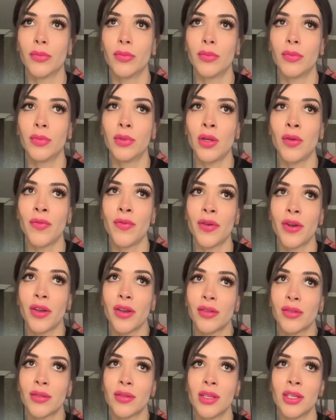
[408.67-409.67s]
So for
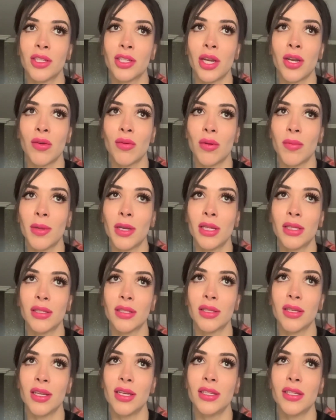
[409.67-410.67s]
cisgender women,
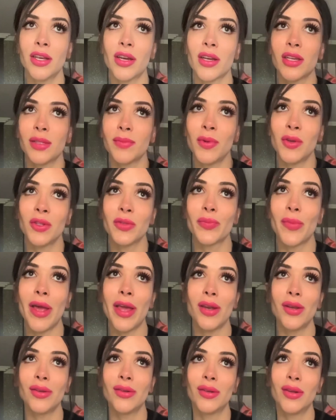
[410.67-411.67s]
it's easier because most
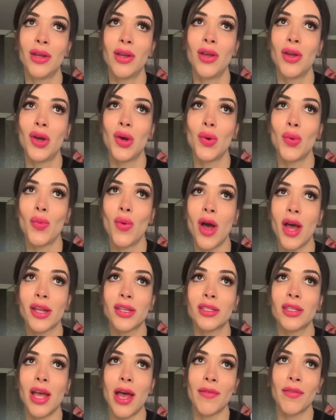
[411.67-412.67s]
men
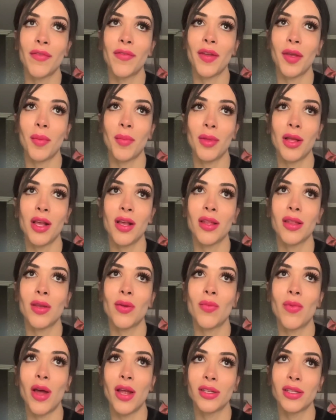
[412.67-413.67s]
want to have a family and they
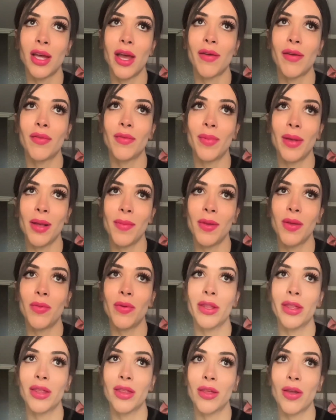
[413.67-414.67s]
want to have a baby
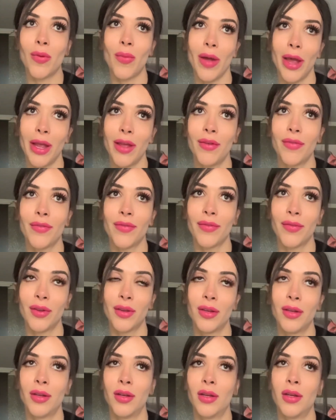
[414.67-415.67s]
with their wife.
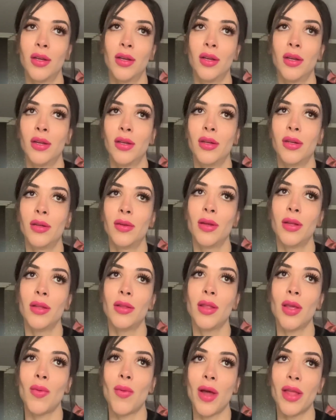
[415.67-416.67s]

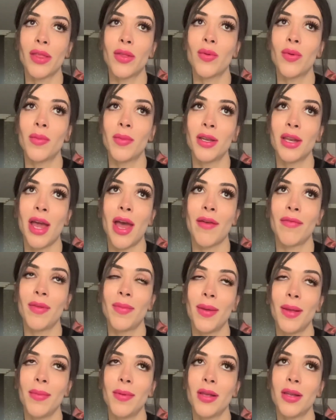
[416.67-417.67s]
They want the woman to have the
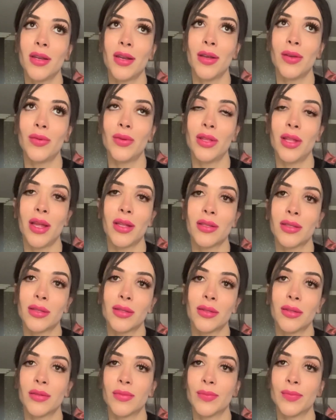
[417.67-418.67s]
baby, you know, and
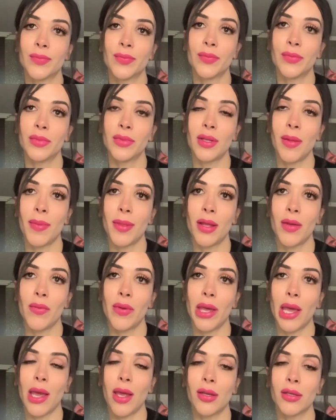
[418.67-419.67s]
that's something we
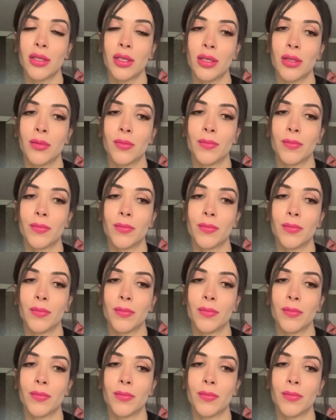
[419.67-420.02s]
can't do.